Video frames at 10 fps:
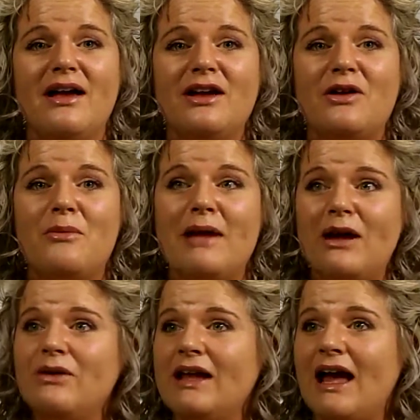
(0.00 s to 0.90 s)
may
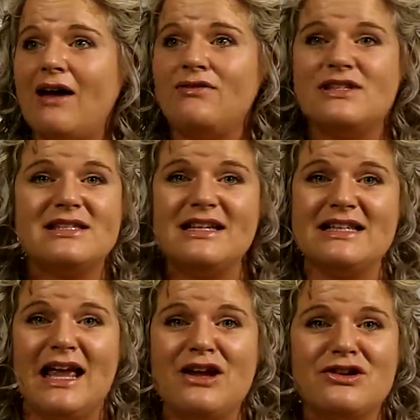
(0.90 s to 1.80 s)
only have 6
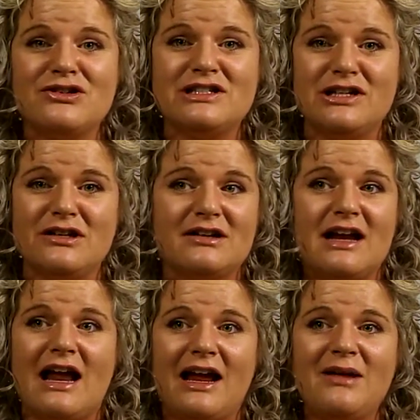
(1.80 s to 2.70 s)
acres to their
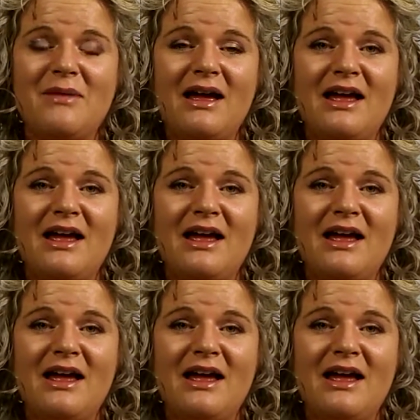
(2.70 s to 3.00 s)
name,